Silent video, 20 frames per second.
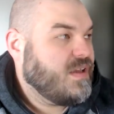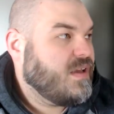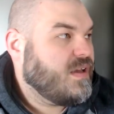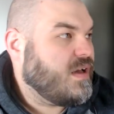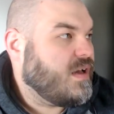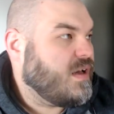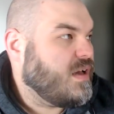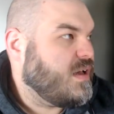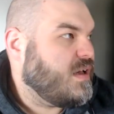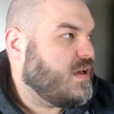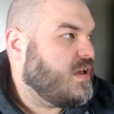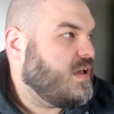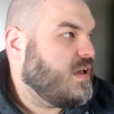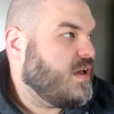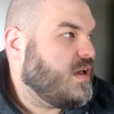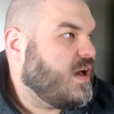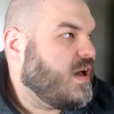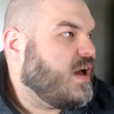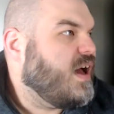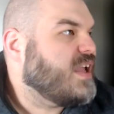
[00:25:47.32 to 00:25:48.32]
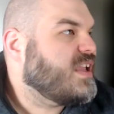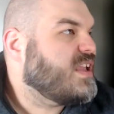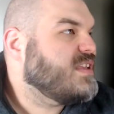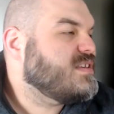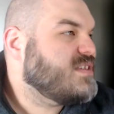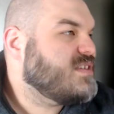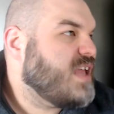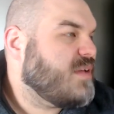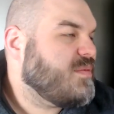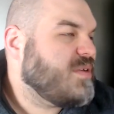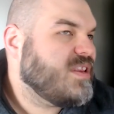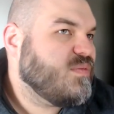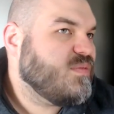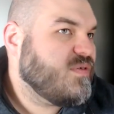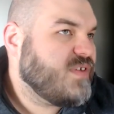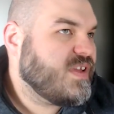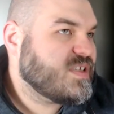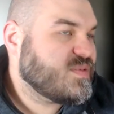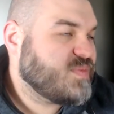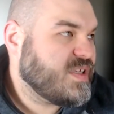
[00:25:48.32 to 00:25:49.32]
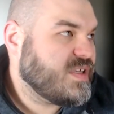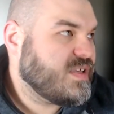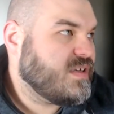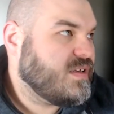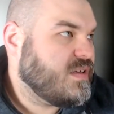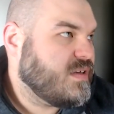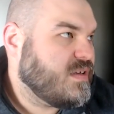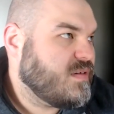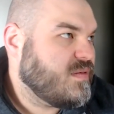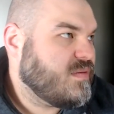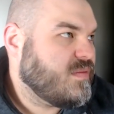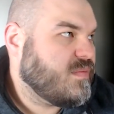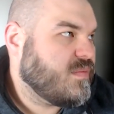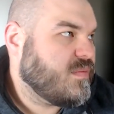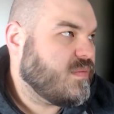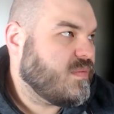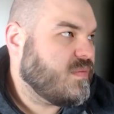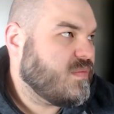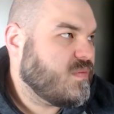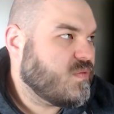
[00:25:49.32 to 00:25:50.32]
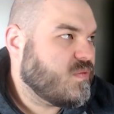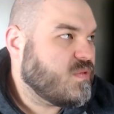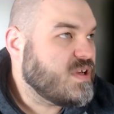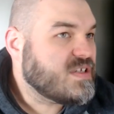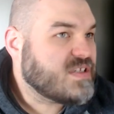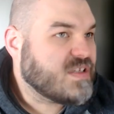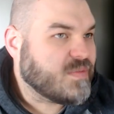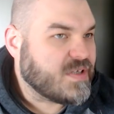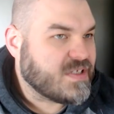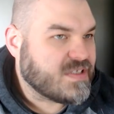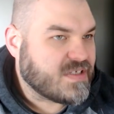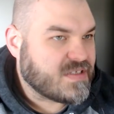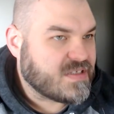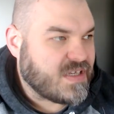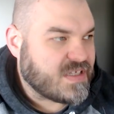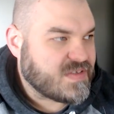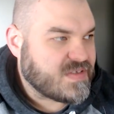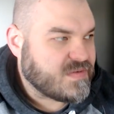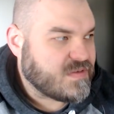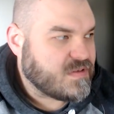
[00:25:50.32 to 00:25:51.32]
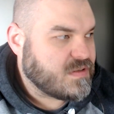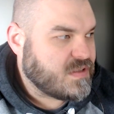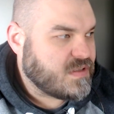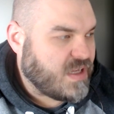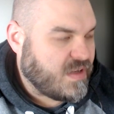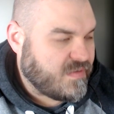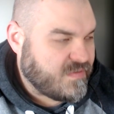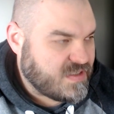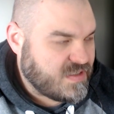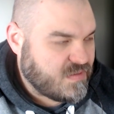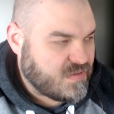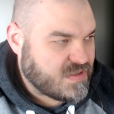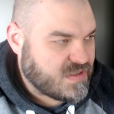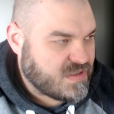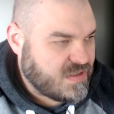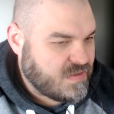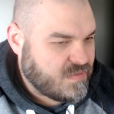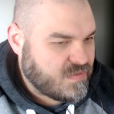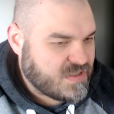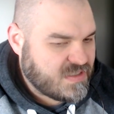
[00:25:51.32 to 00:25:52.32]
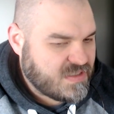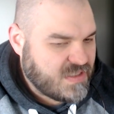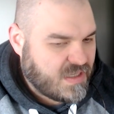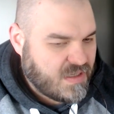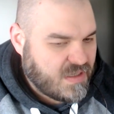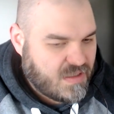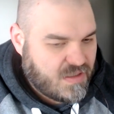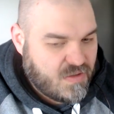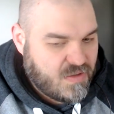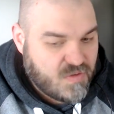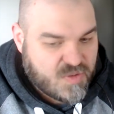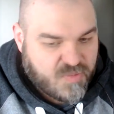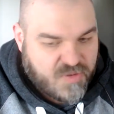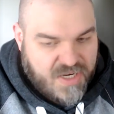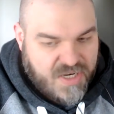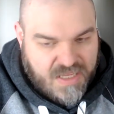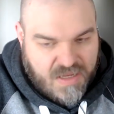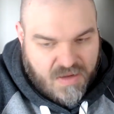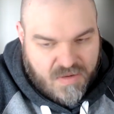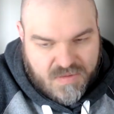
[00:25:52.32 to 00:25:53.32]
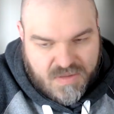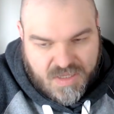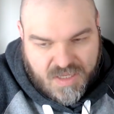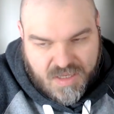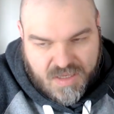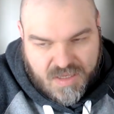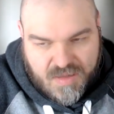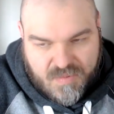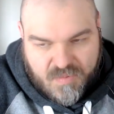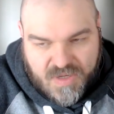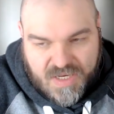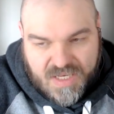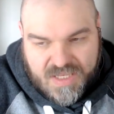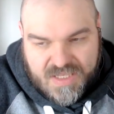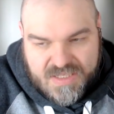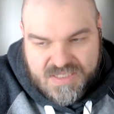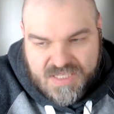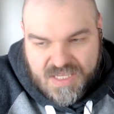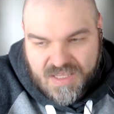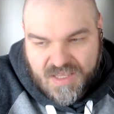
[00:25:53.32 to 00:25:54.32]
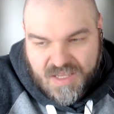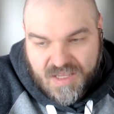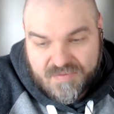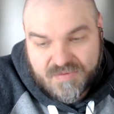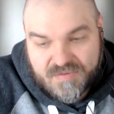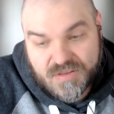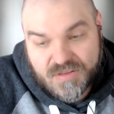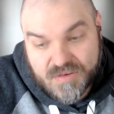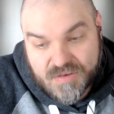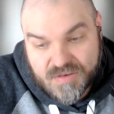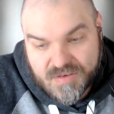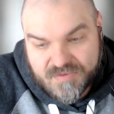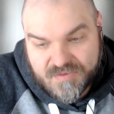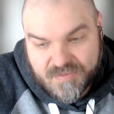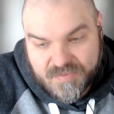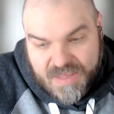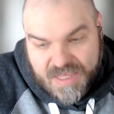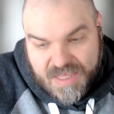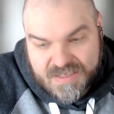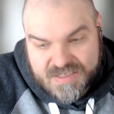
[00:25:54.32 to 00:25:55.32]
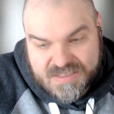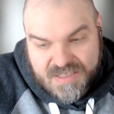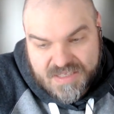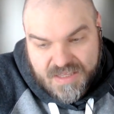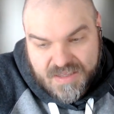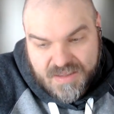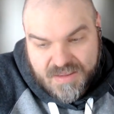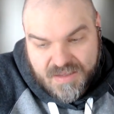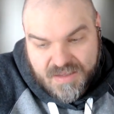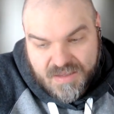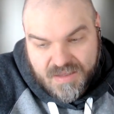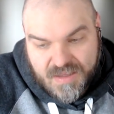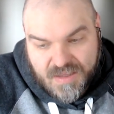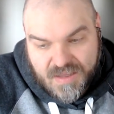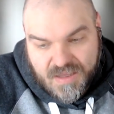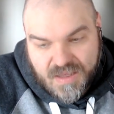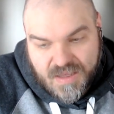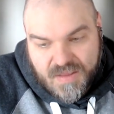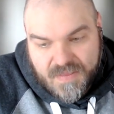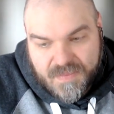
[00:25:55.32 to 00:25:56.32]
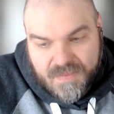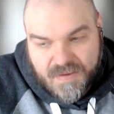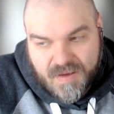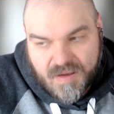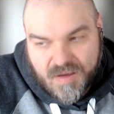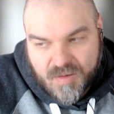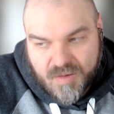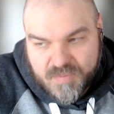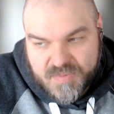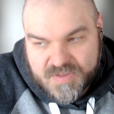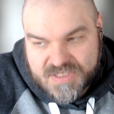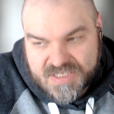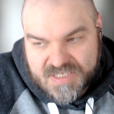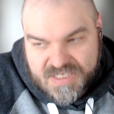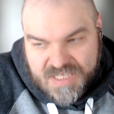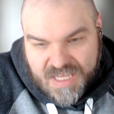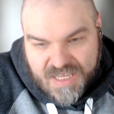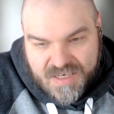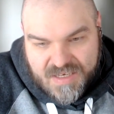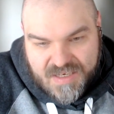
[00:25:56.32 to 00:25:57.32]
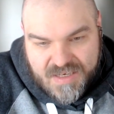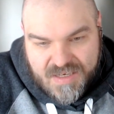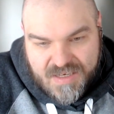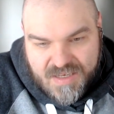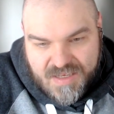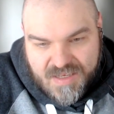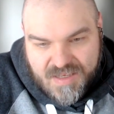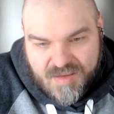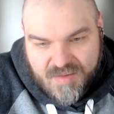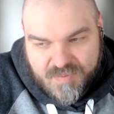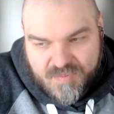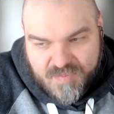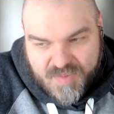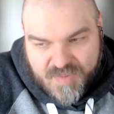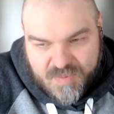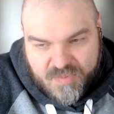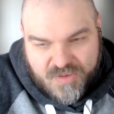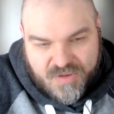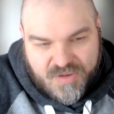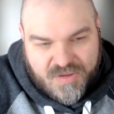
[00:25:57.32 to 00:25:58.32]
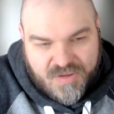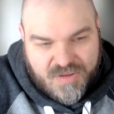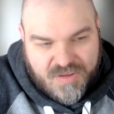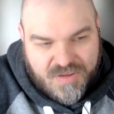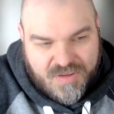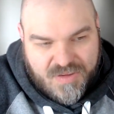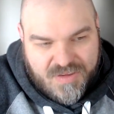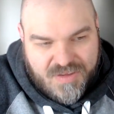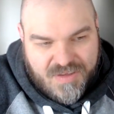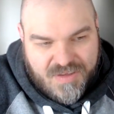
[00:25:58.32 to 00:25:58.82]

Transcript: I can say, I mean, the movie has been reasonably successful. It was not a huge breakout hit. What I can say I've learned from that is that the hump to get people,